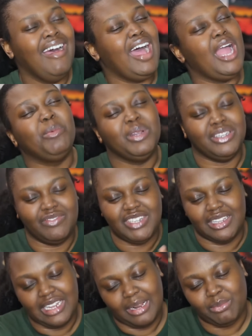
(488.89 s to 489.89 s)
I wouldn't have
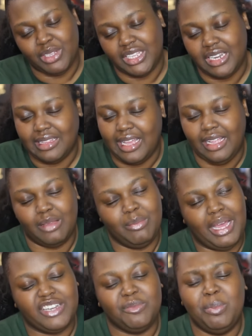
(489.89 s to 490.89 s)
done that. I'm really not that
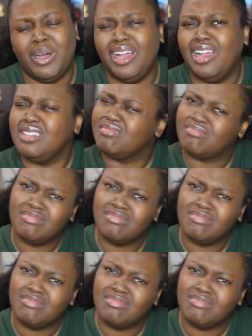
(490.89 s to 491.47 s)
combative, but